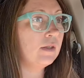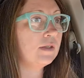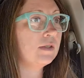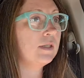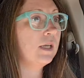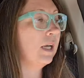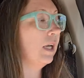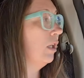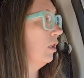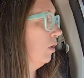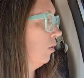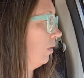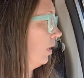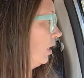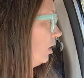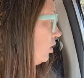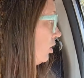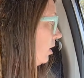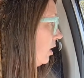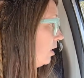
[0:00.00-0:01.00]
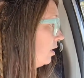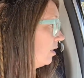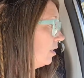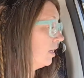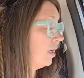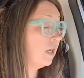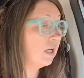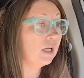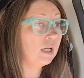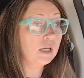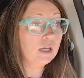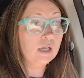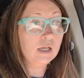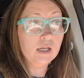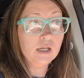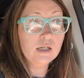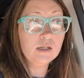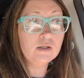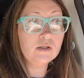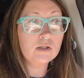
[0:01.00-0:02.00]
this second location
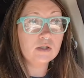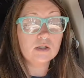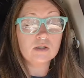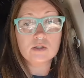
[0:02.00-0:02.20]
is